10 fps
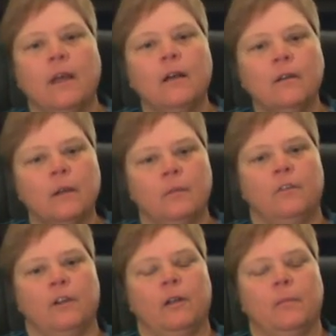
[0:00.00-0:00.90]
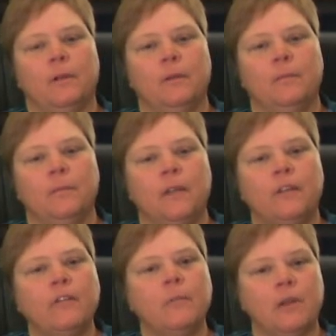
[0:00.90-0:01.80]
The outcome variable
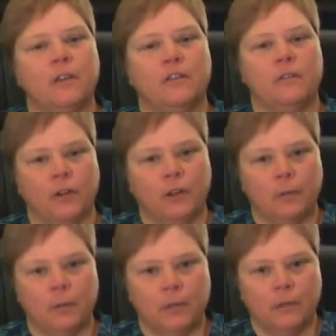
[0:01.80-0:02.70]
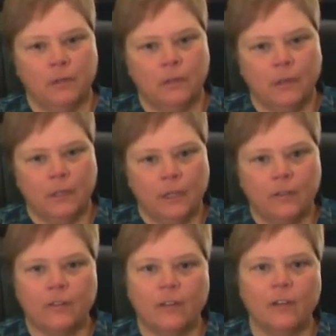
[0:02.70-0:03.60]
is the measured variable.
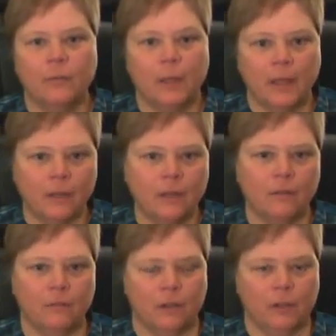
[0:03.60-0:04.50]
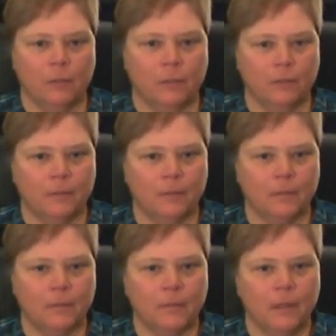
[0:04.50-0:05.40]
It's the dependent variable.
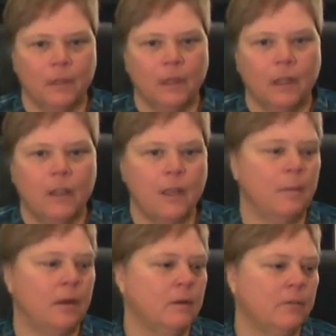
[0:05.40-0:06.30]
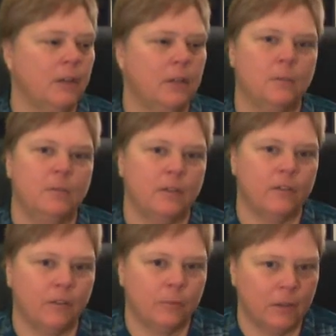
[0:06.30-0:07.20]
The amount of volume
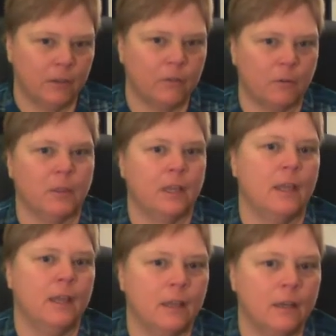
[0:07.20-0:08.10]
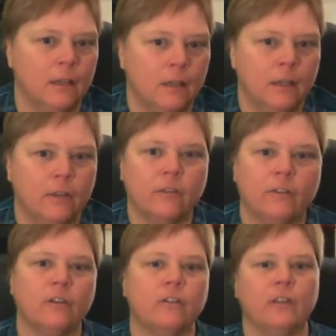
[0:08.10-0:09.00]
that's dispensed from the can
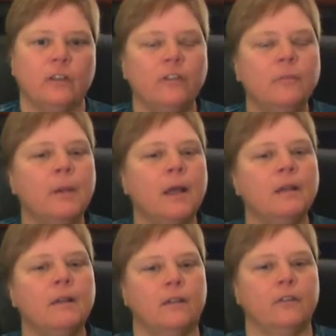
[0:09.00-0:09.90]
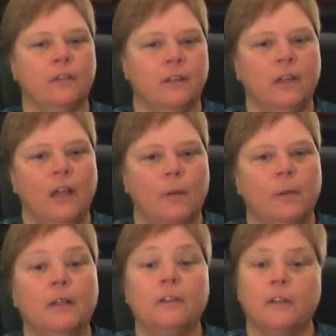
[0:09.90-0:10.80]
is essentially dependent
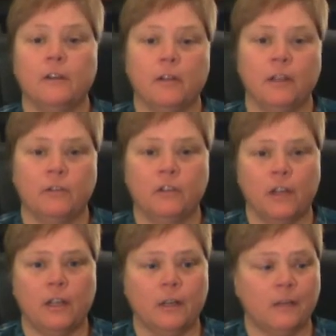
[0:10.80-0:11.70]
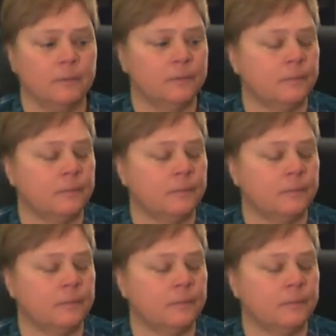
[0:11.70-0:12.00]
upon the degree of shaking.